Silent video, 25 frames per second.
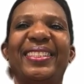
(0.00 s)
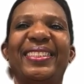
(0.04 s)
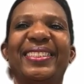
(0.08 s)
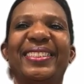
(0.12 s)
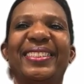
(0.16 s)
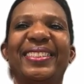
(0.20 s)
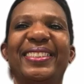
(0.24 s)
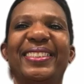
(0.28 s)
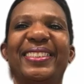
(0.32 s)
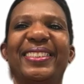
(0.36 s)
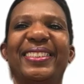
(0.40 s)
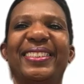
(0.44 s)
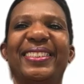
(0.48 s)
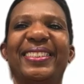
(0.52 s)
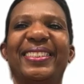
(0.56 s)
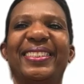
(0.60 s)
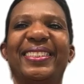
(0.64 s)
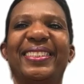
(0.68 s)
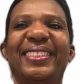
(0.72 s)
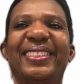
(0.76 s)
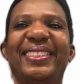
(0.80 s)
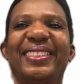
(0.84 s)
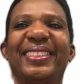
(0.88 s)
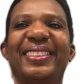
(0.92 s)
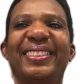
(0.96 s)

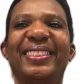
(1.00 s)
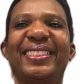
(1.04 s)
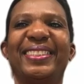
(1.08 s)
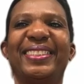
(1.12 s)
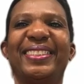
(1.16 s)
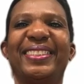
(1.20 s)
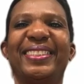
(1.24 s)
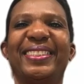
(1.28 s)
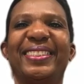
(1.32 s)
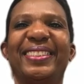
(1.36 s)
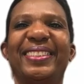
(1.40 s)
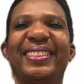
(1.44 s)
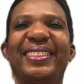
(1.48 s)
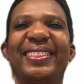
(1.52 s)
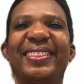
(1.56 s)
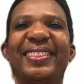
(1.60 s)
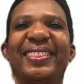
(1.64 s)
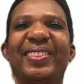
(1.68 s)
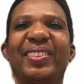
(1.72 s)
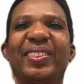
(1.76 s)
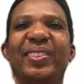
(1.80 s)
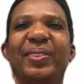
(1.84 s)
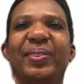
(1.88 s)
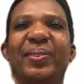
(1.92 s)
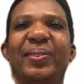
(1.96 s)

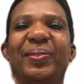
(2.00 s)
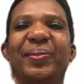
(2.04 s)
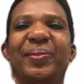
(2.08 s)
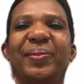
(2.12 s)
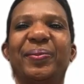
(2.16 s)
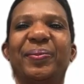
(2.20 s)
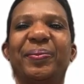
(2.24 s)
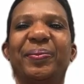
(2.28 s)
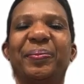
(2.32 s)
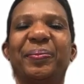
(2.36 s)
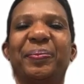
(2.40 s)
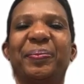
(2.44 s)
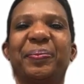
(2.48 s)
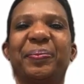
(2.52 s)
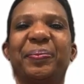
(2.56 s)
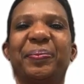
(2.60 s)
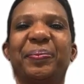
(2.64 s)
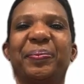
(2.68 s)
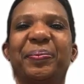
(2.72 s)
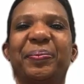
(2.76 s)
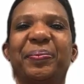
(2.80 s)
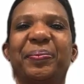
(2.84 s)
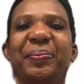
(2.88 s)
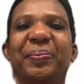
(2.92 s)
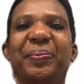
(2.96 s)

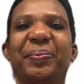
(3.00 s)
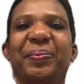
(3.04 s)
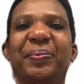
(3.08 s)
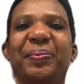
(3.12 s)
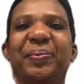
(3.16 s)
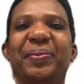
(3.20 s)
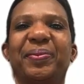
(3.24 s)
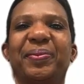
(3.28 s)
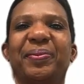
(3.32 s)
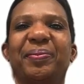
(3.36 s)
No words are spoken by the person on screen.